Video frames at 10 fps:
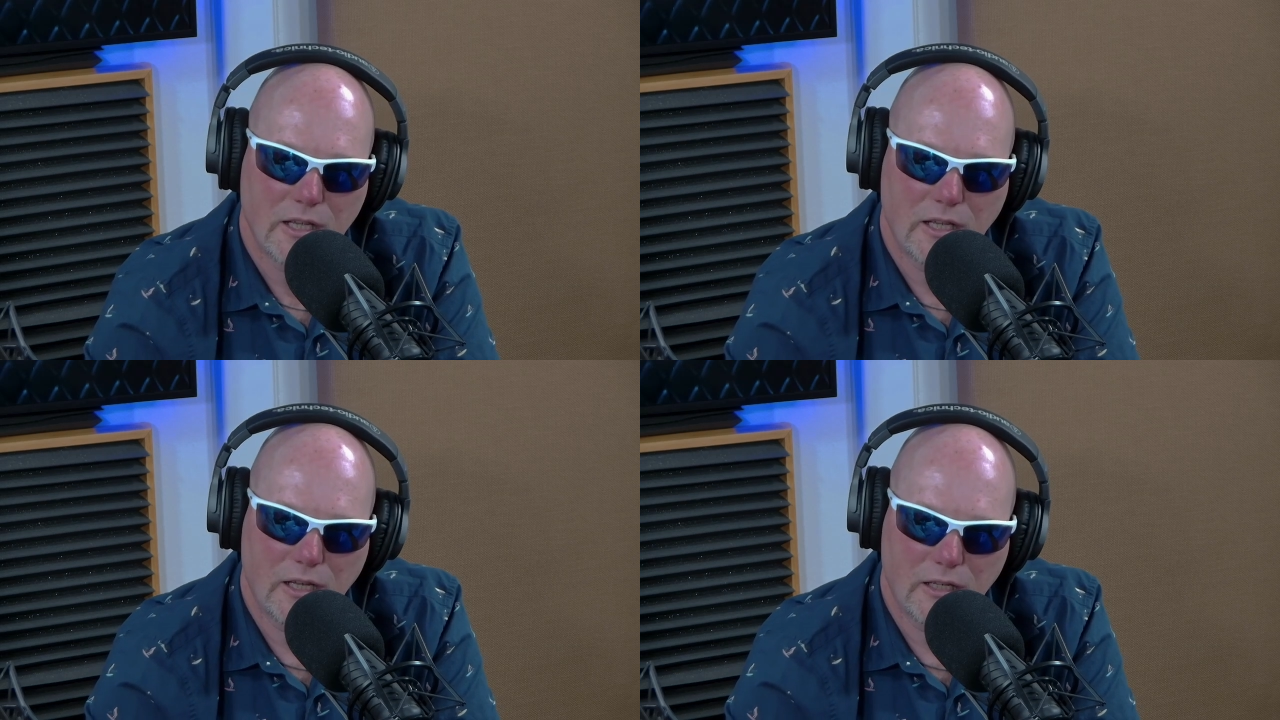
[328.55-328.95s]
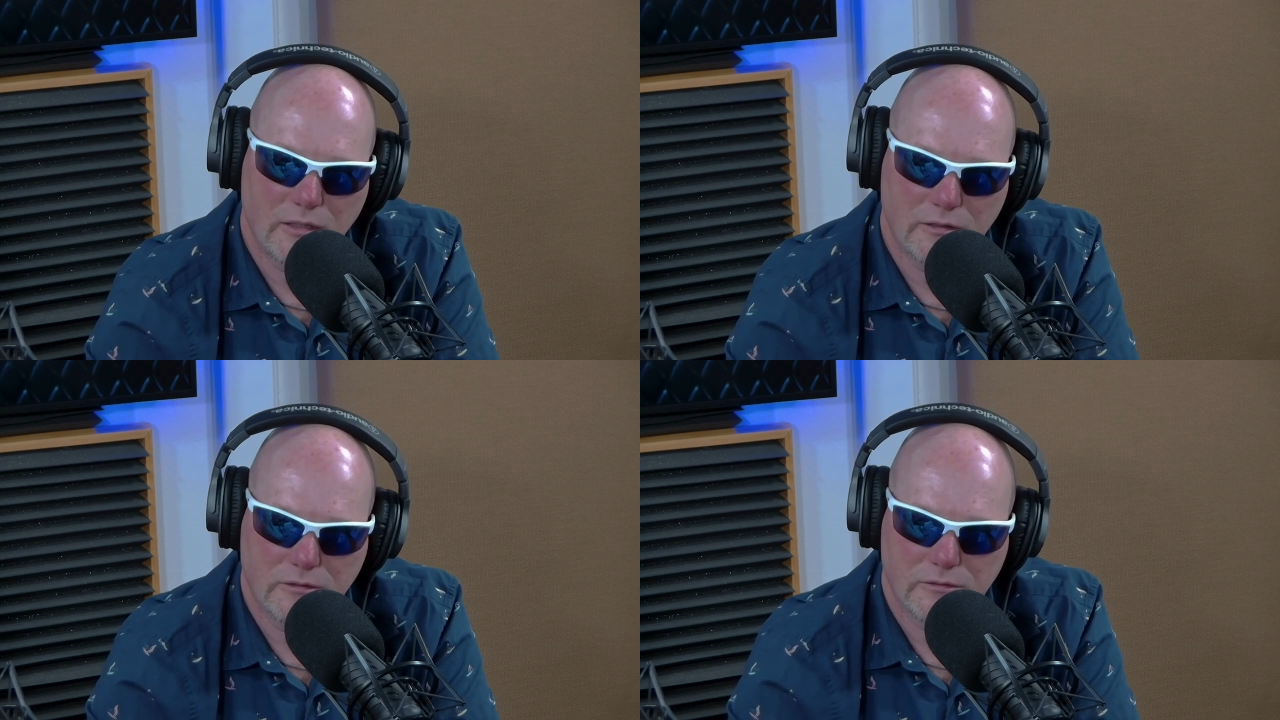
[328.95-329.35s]

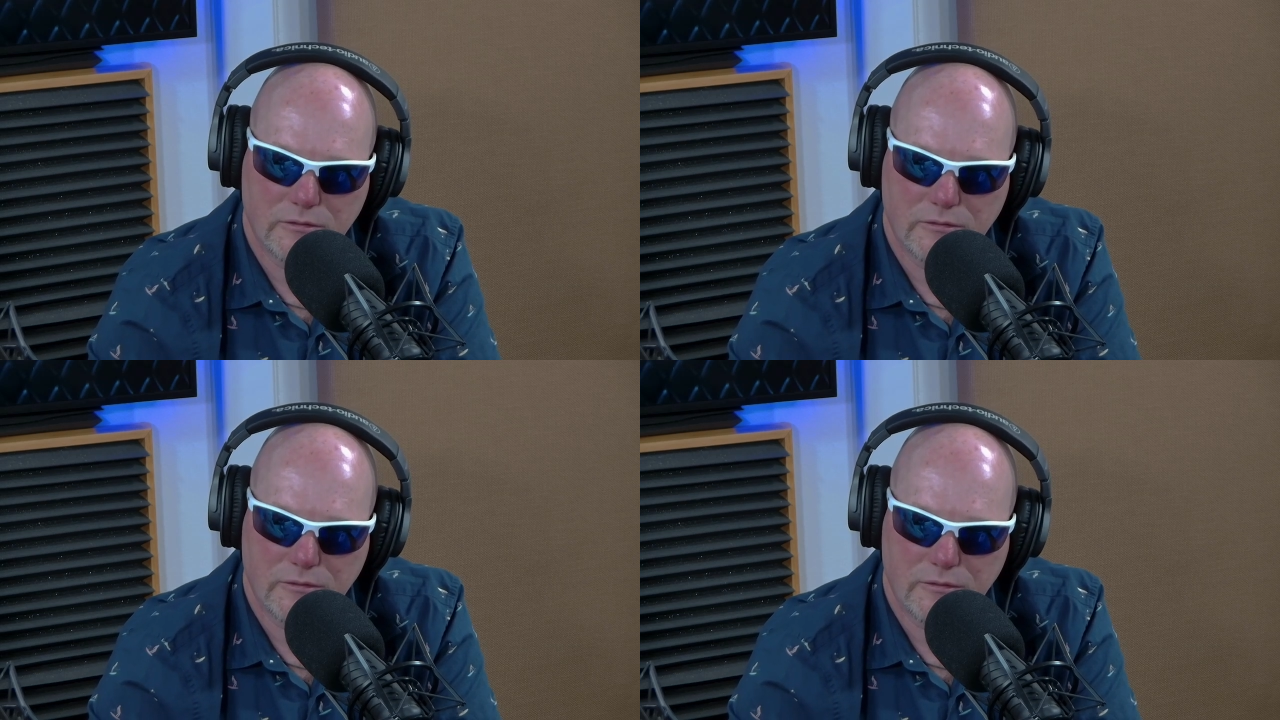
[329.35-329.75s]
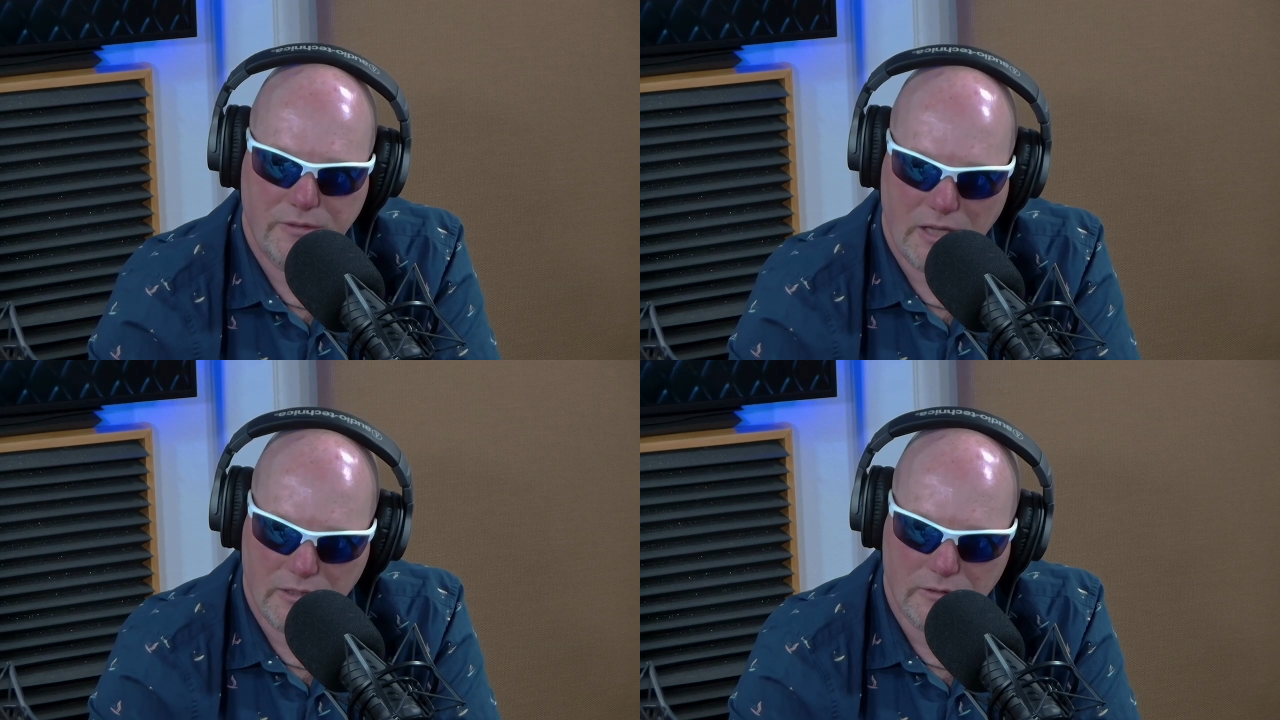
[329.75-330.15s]
In
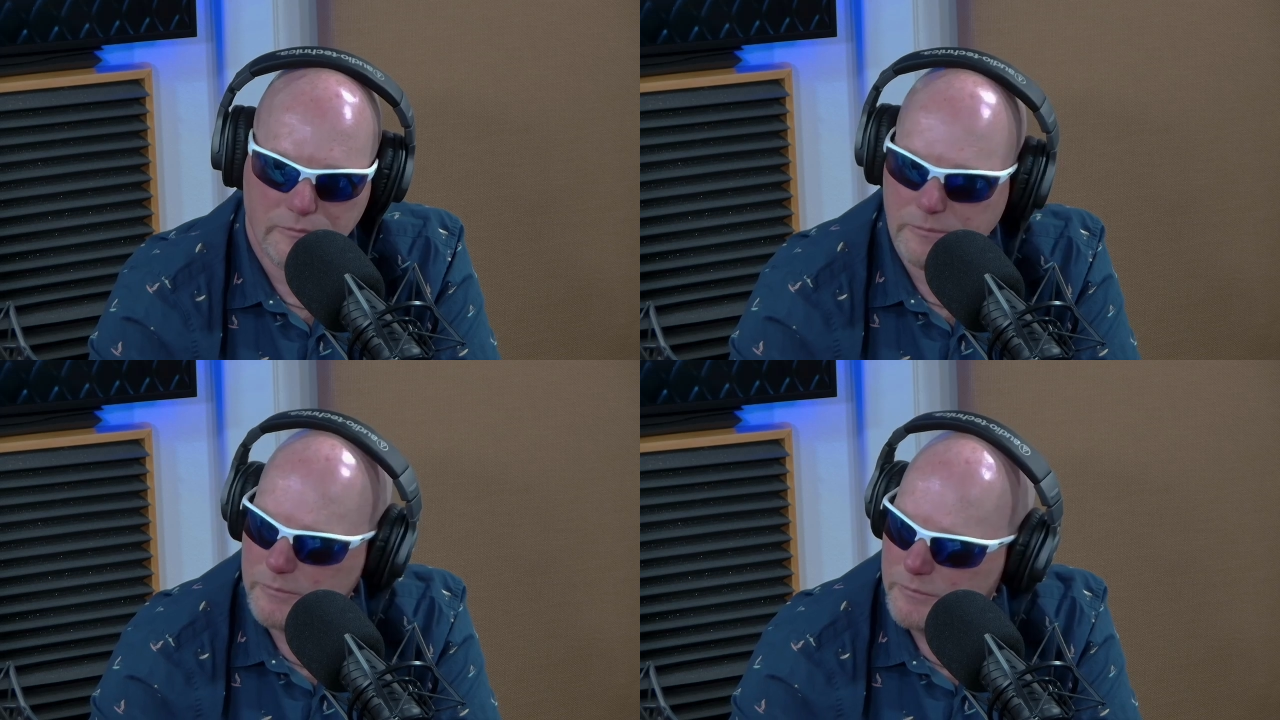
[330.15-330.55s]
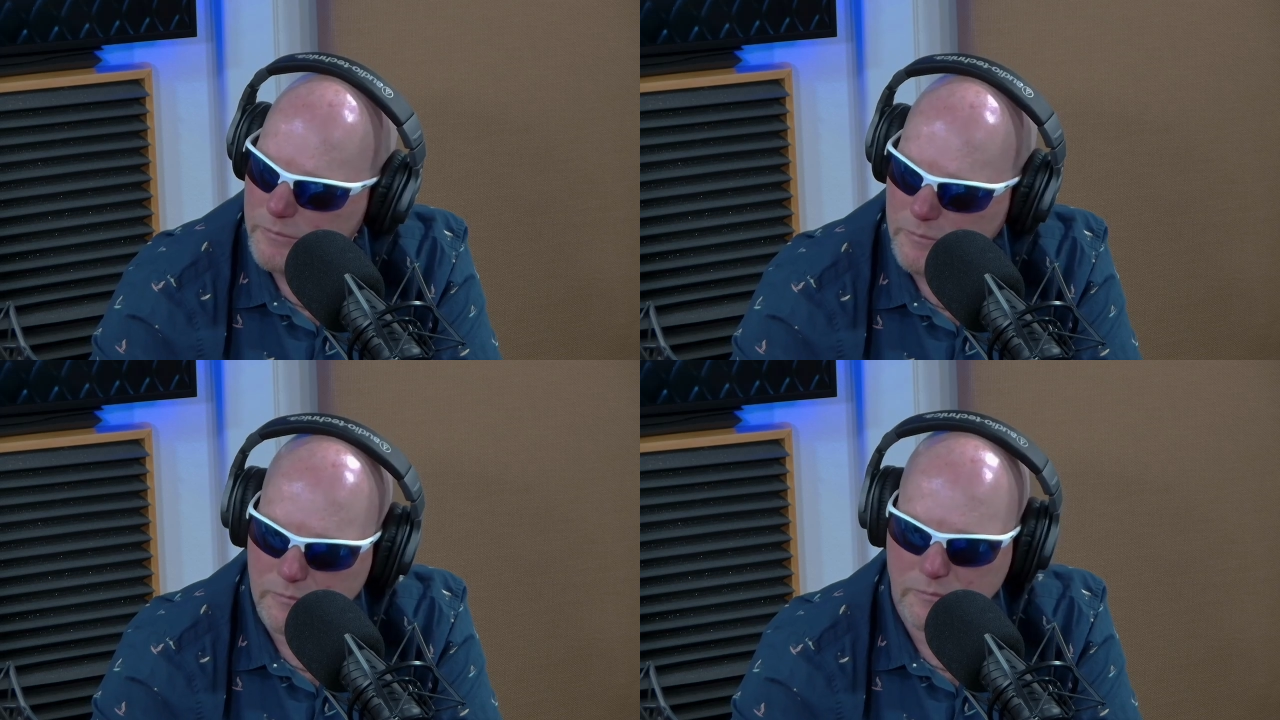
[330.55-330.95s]
Vienna,
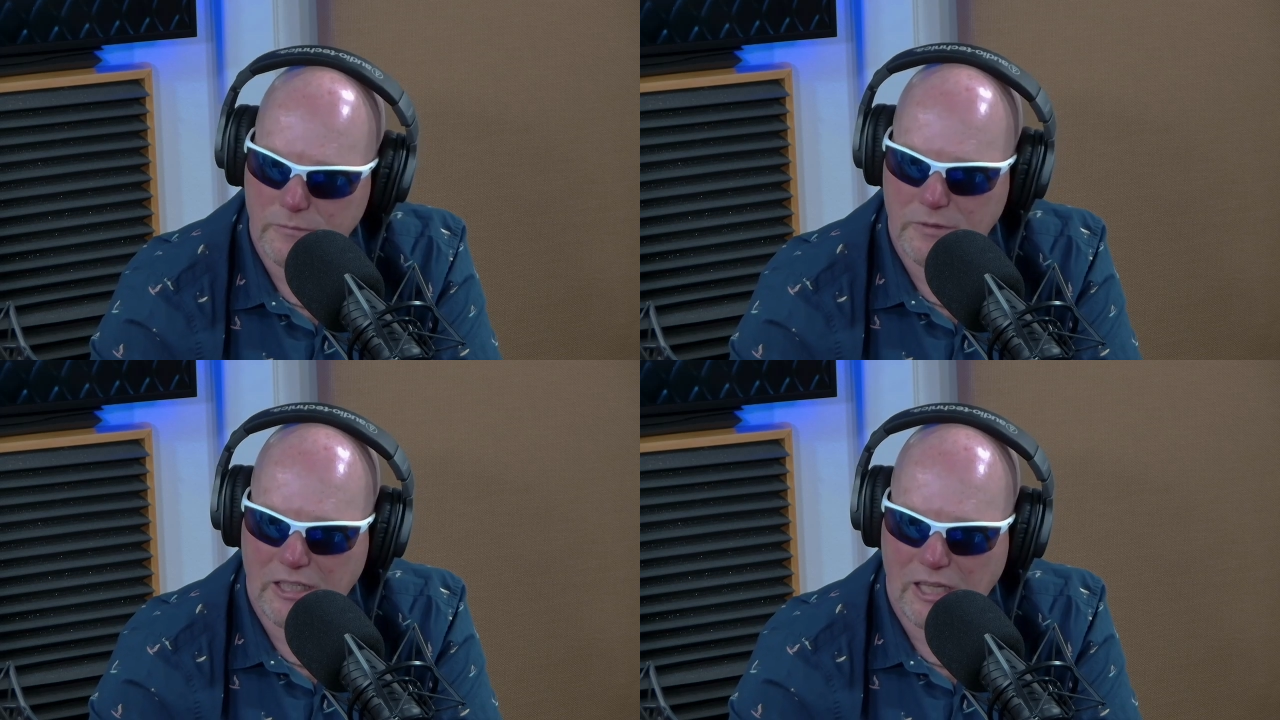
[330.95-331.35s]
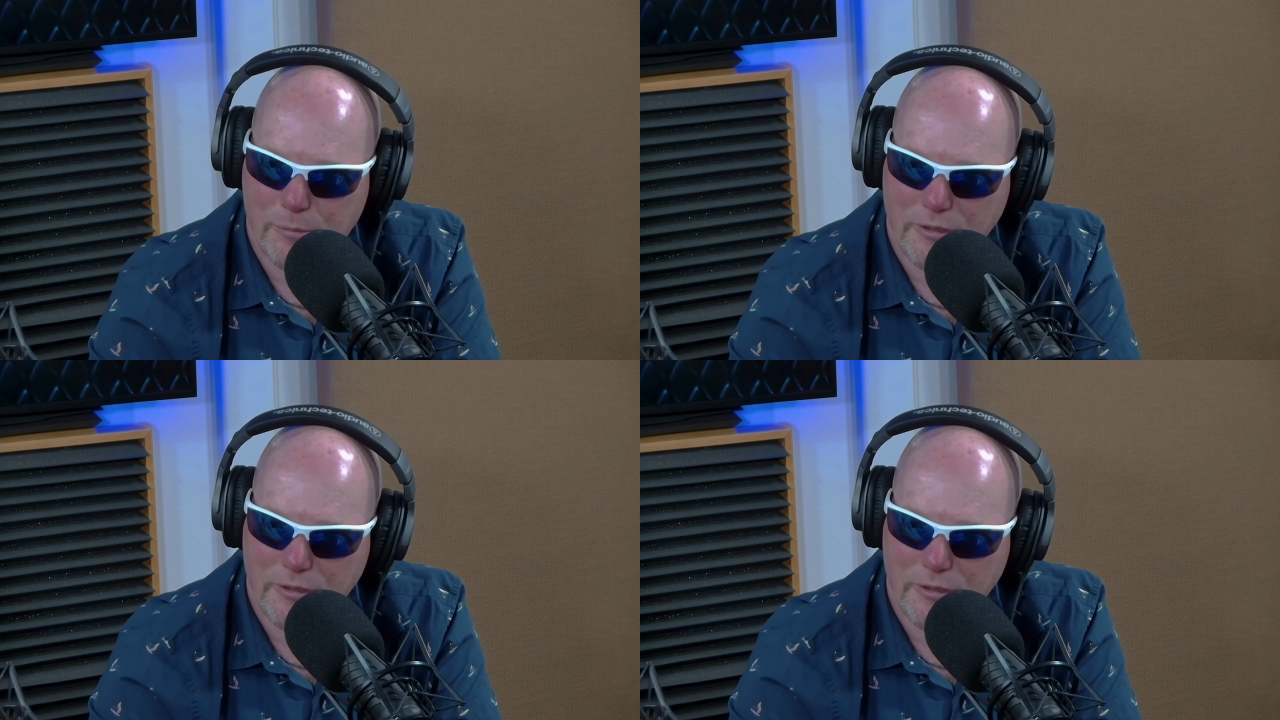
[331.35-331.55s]
the capital